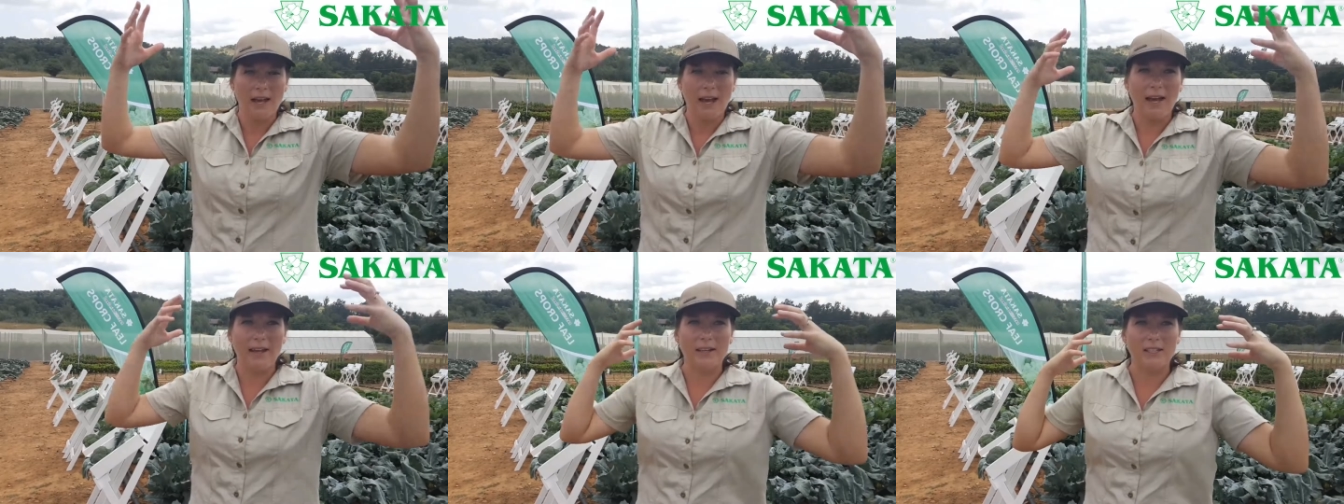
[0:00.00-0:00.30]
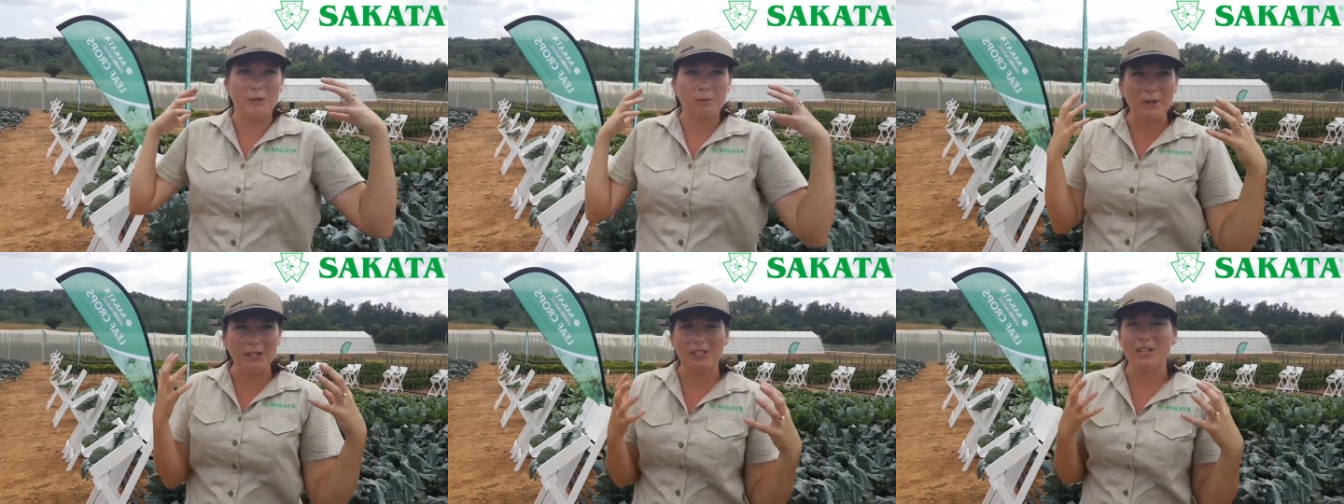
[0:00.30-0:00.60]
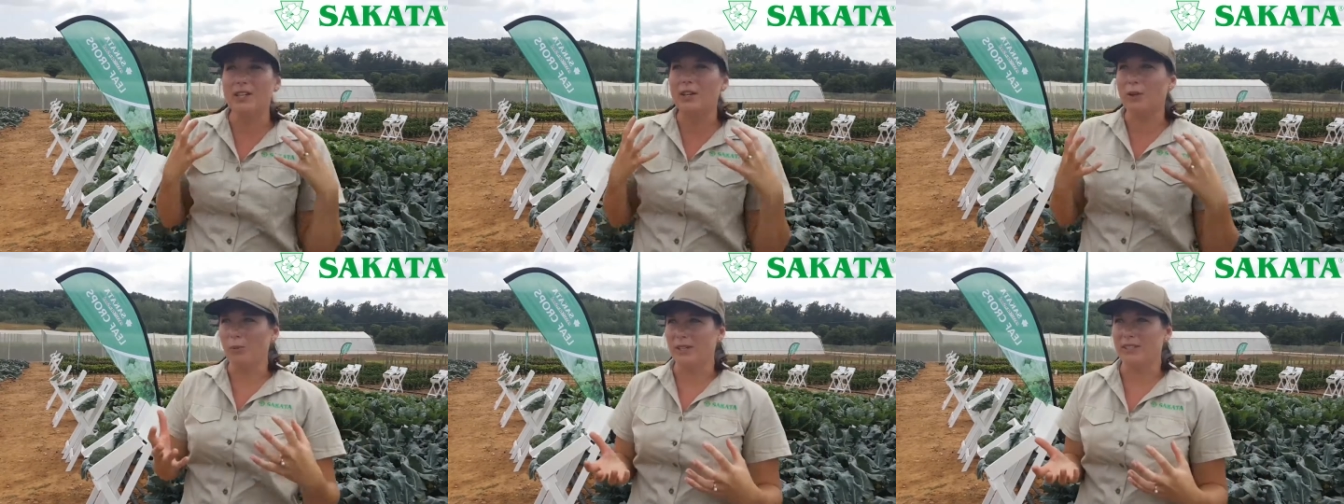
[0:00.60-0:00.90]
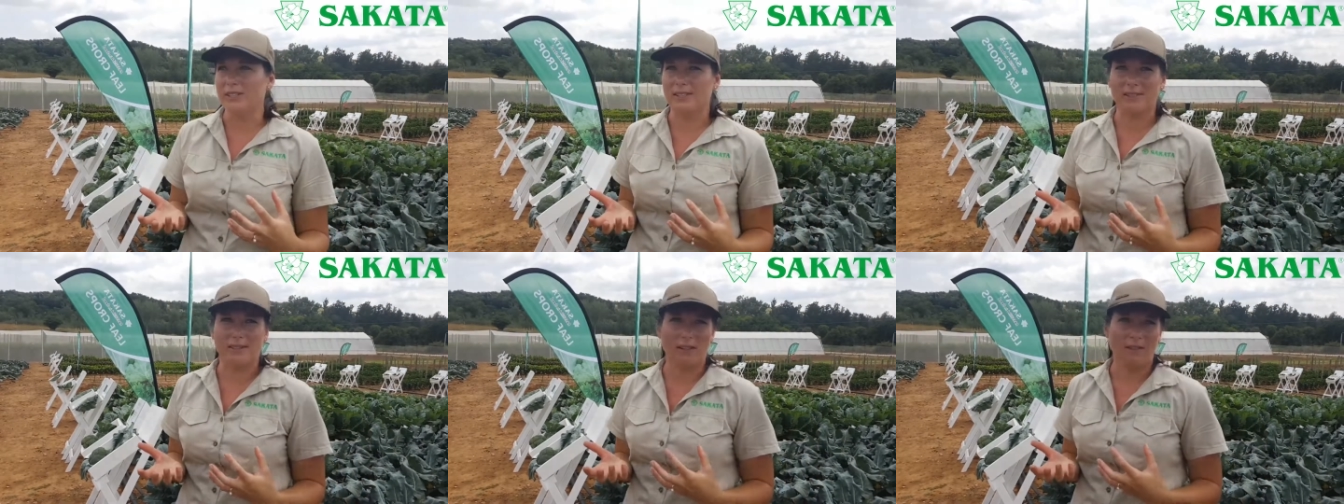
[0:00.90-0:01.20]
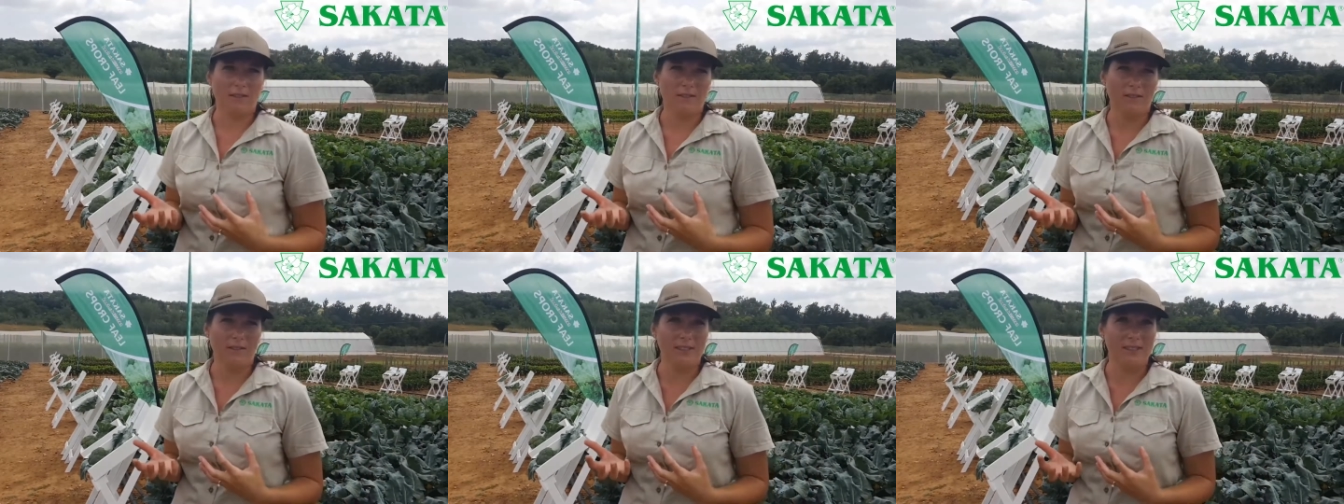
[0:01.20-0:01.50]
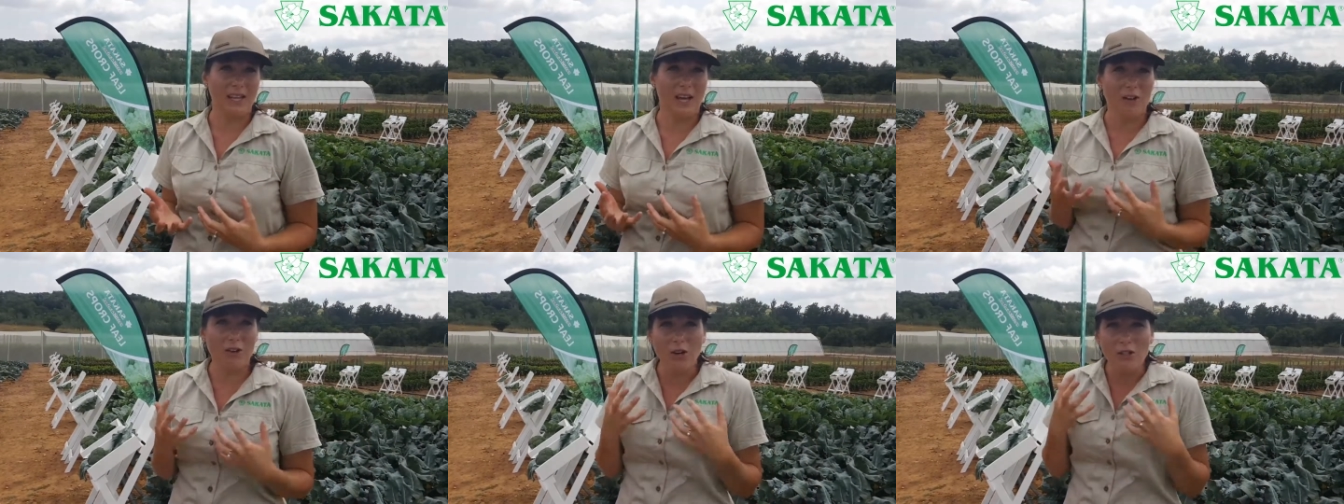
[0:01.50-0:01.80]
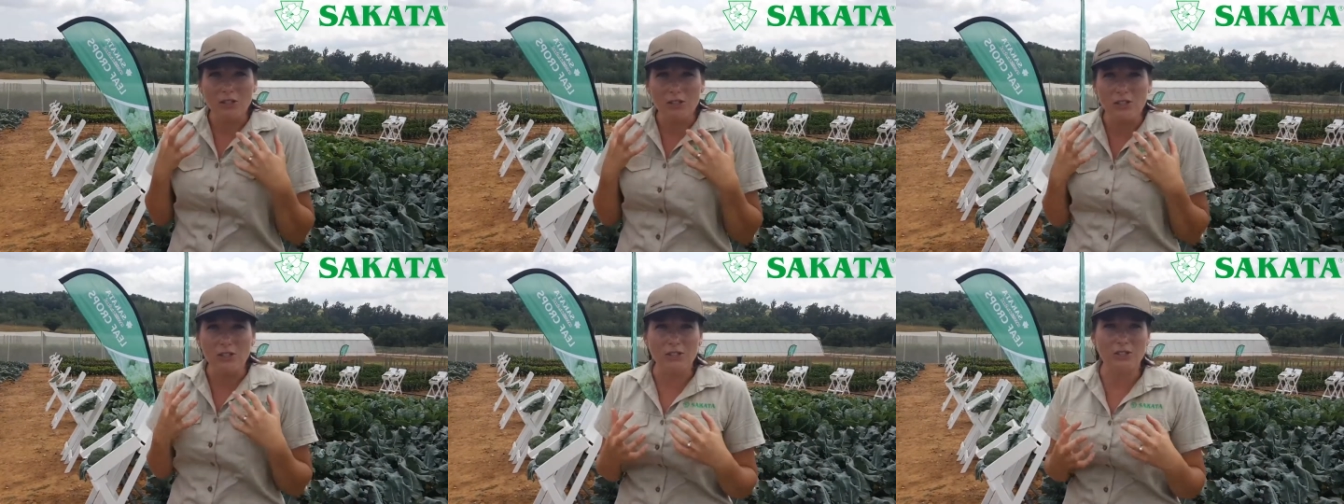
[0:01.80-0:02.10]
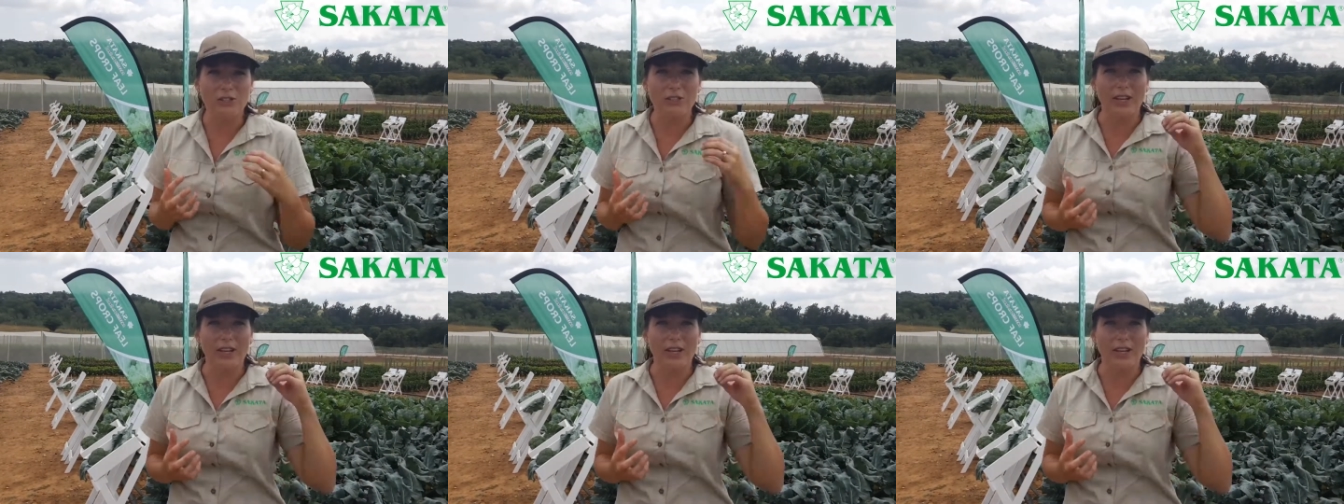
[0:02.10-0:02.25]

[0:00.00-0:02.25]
and especially the winter stuff because they're not used